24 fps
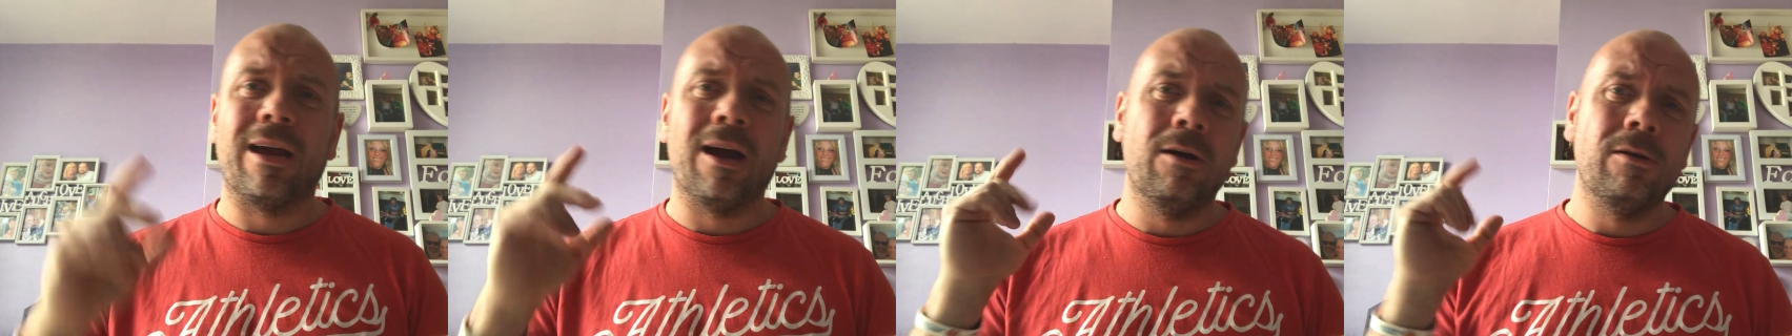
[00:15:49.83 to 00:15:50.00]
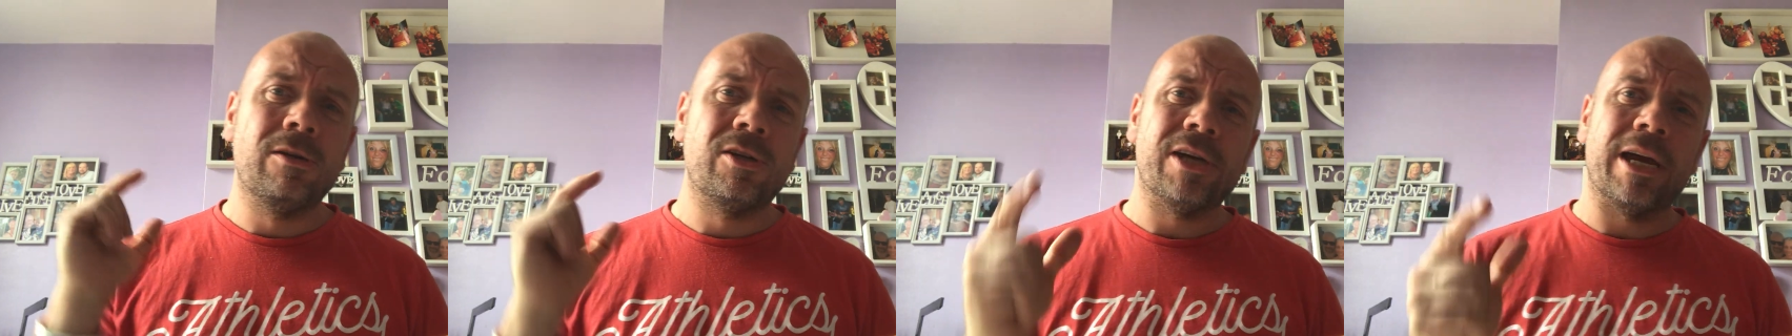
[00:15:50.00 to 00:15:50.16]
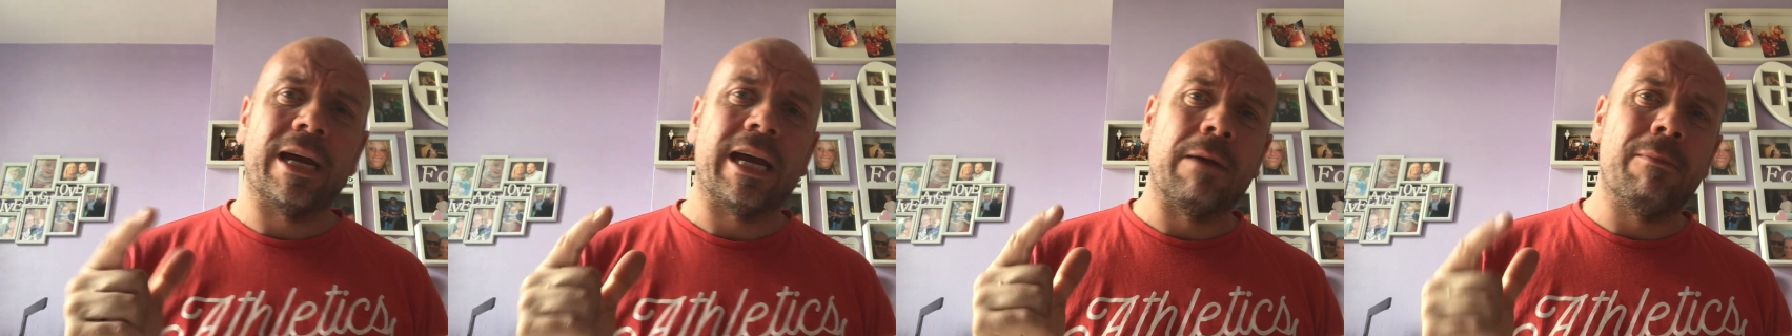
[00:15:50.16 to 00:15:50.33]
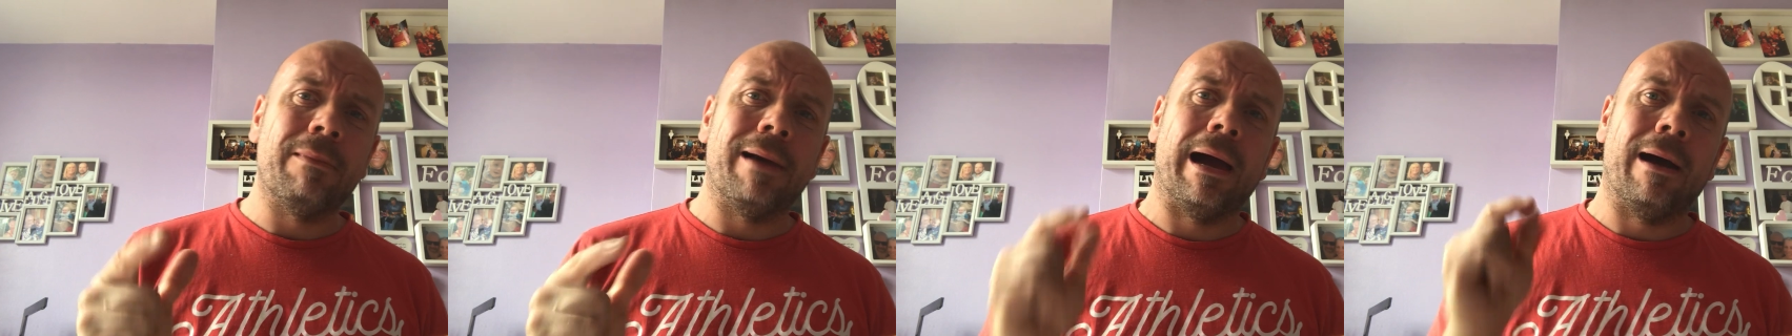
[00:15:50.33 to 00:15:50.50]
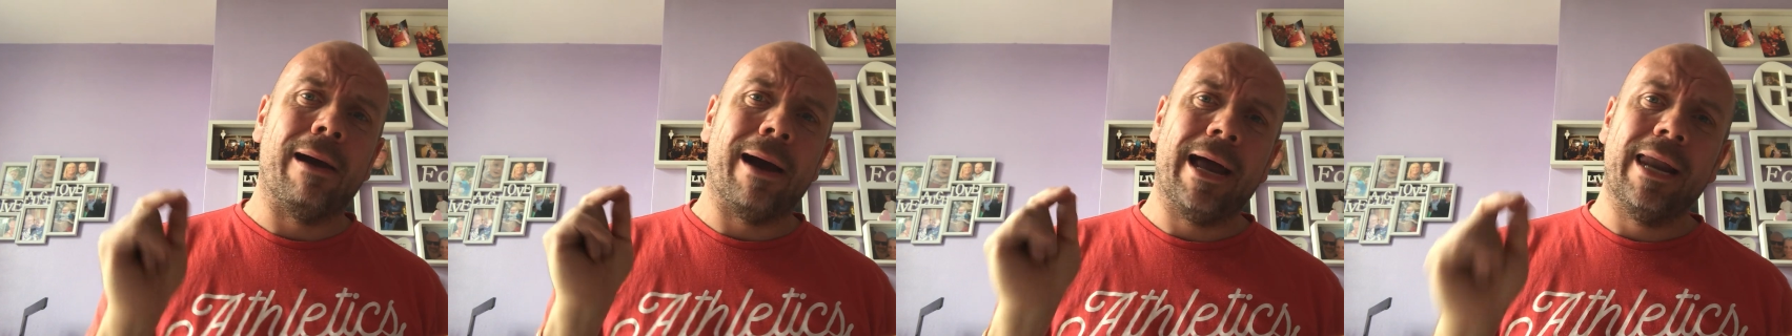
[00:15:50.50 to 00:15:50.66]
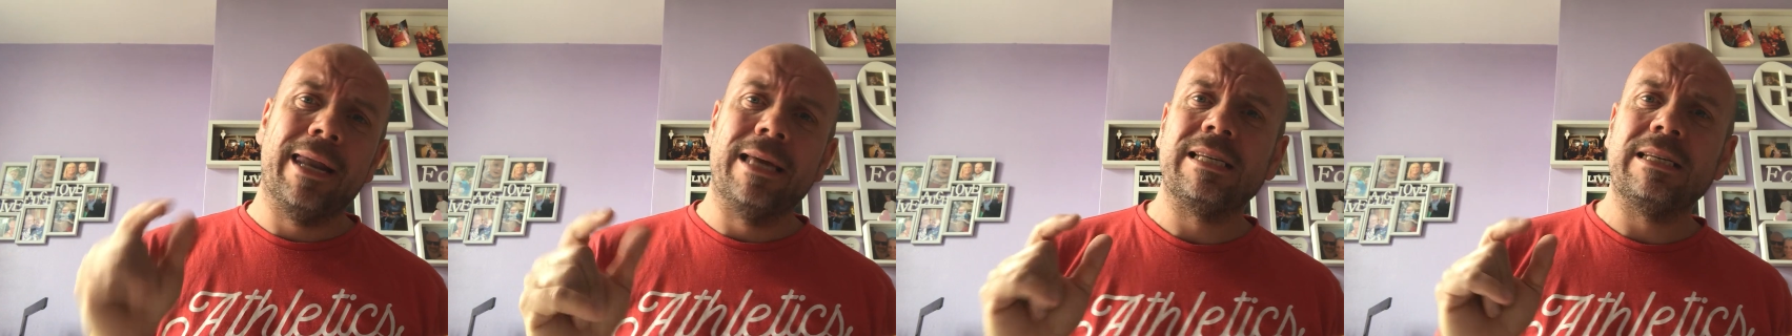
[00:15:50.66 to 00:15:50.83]
Go check them
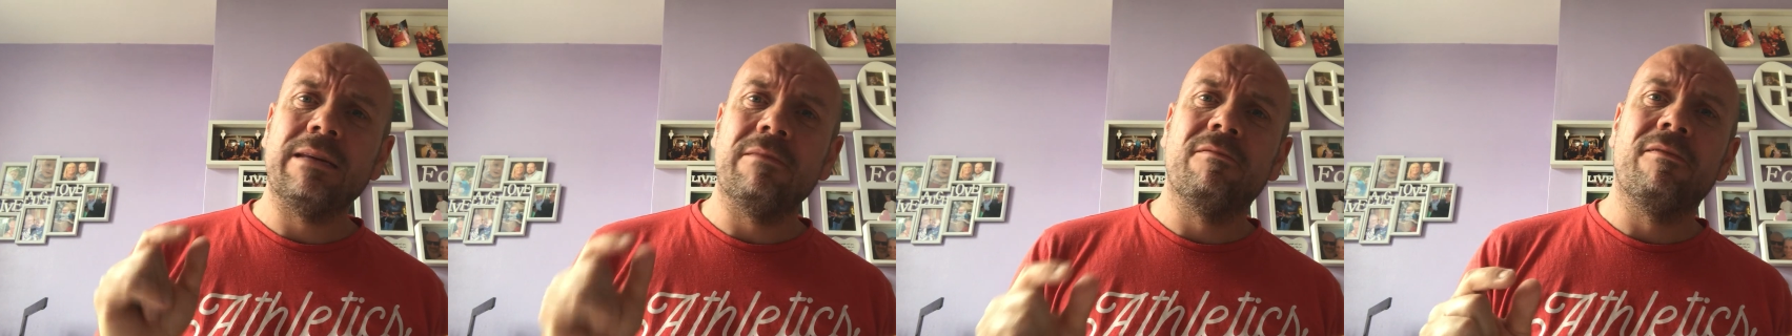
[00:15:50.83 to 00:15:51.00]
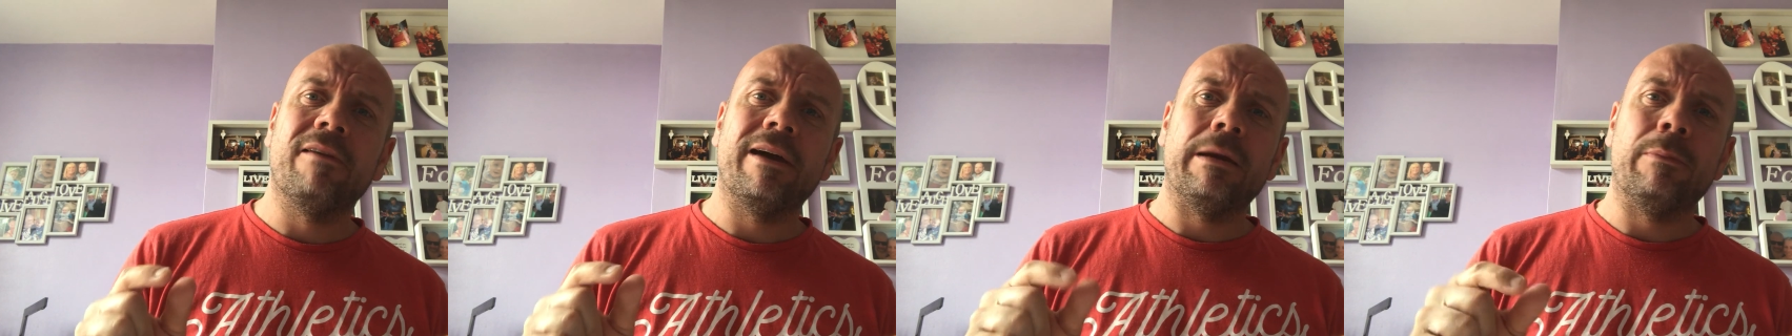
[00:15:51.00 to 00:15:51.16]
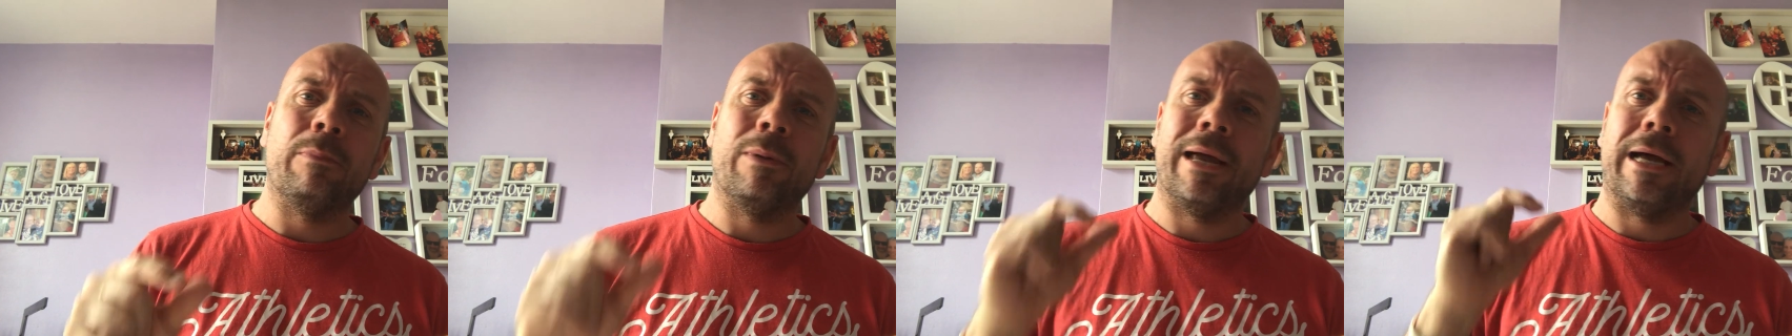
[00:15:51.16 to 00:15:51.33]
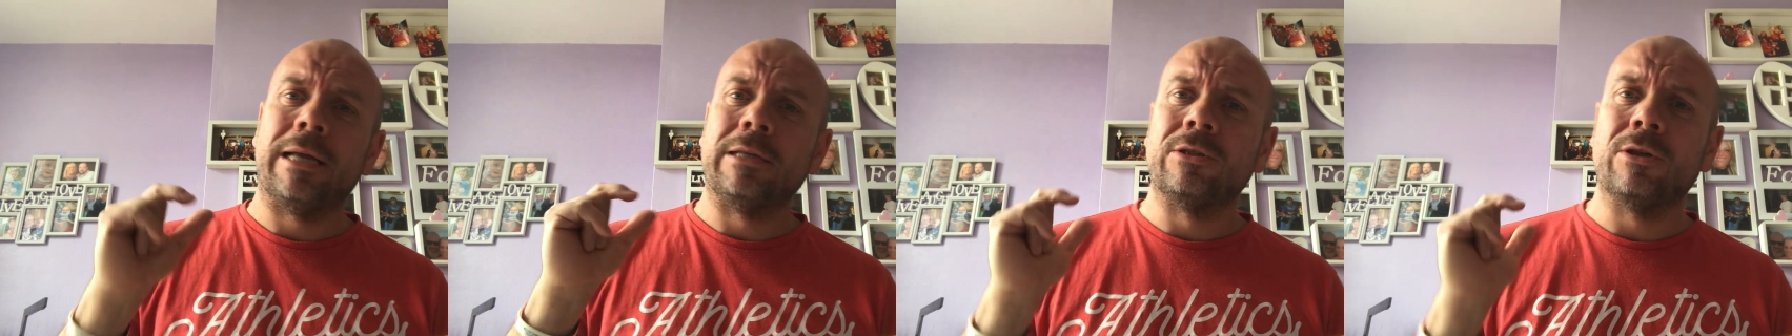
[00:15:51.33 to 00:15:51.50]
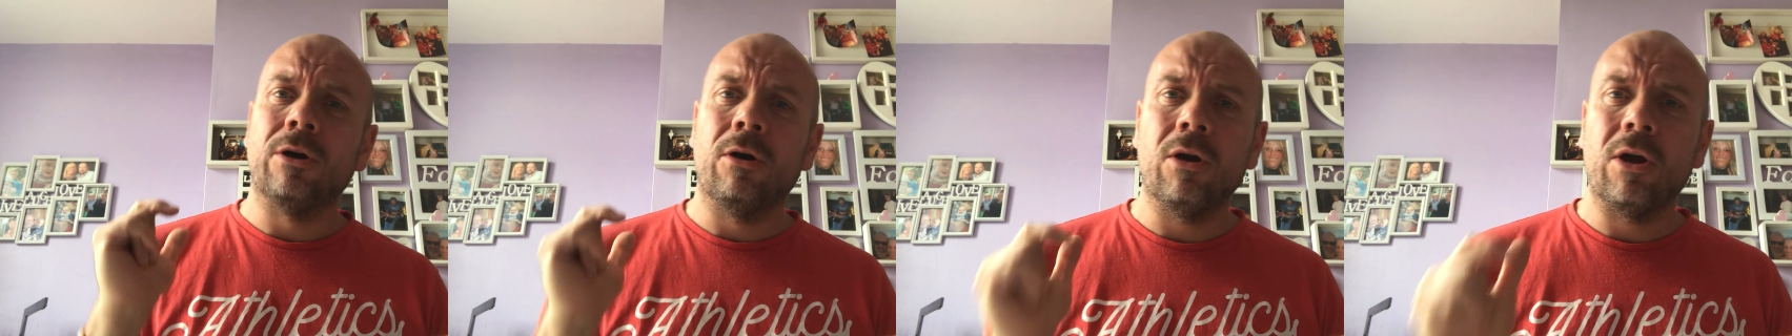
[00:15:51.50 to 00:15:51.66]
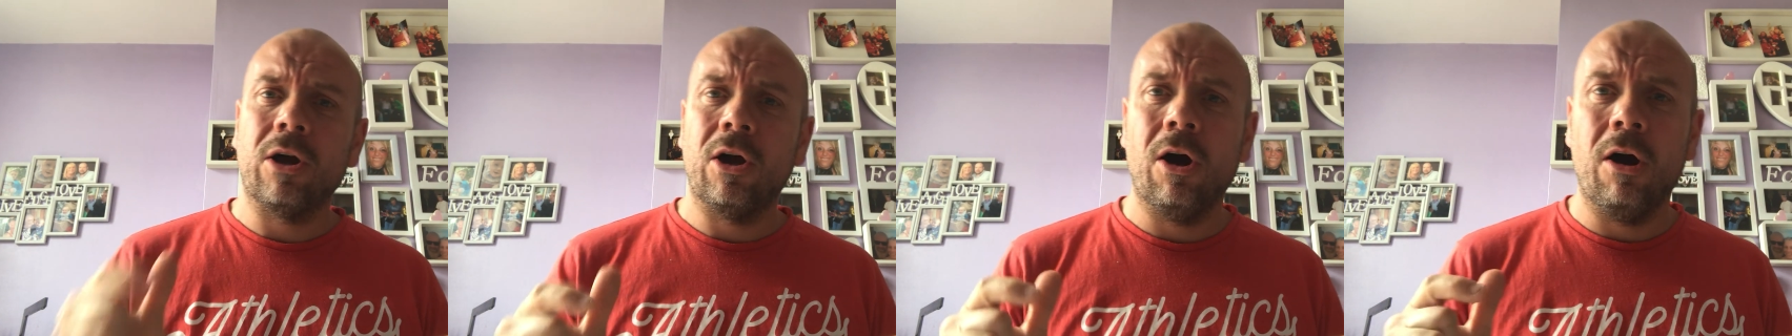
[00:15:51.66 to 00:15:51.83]
out,
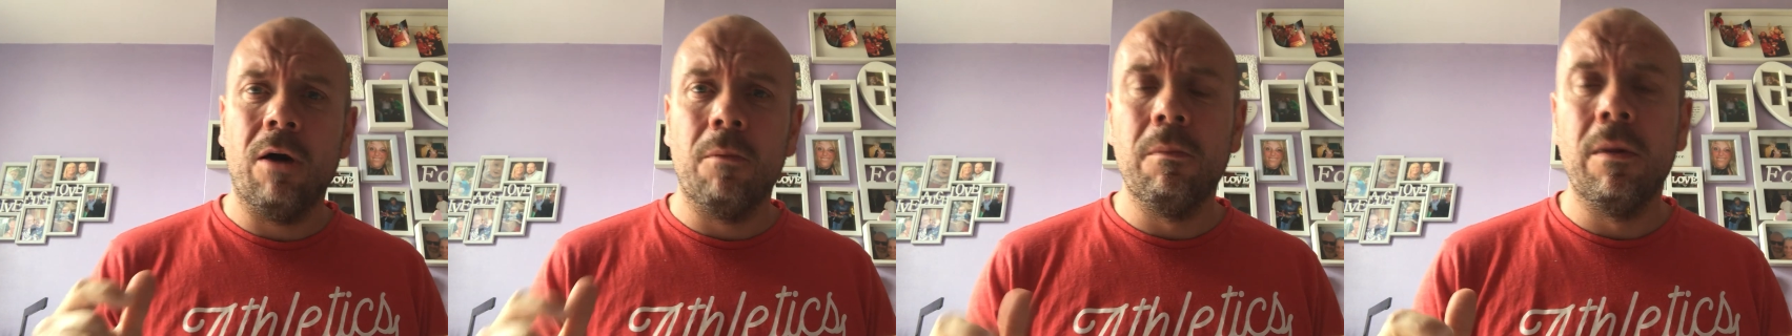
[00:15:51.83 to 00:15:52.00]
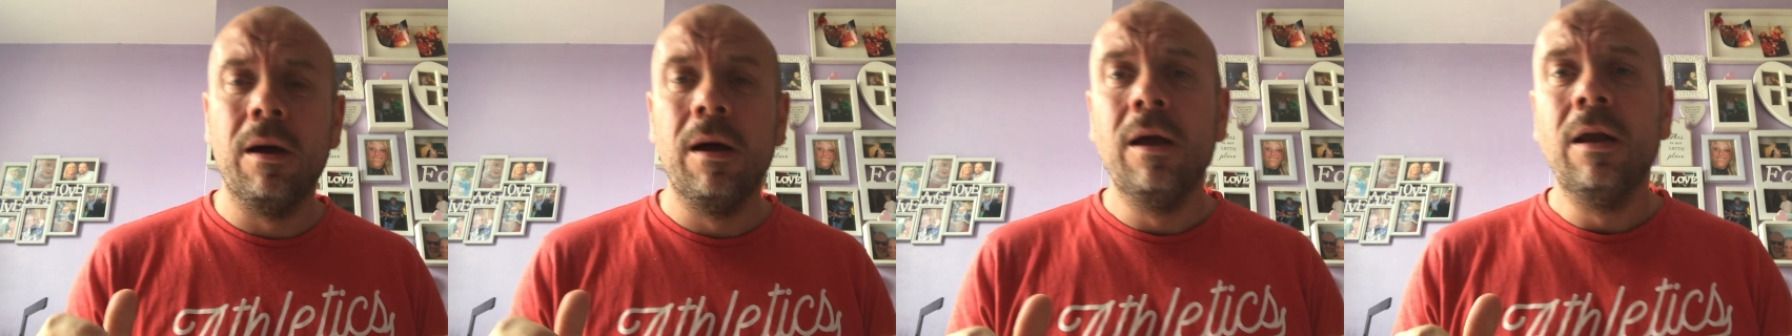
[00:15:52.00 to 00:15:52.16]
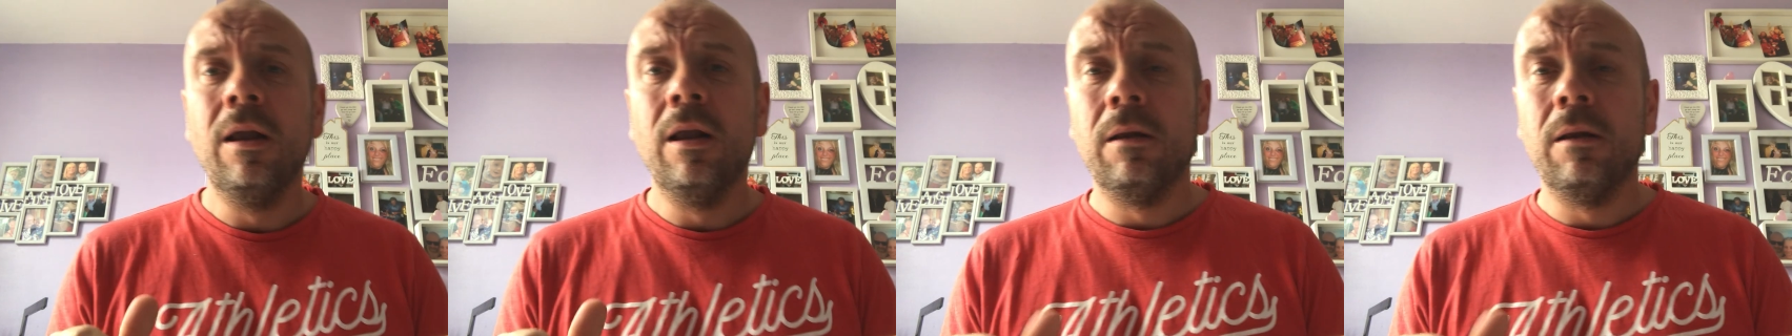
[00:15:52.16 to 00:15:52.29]
aliceinvapeland.com,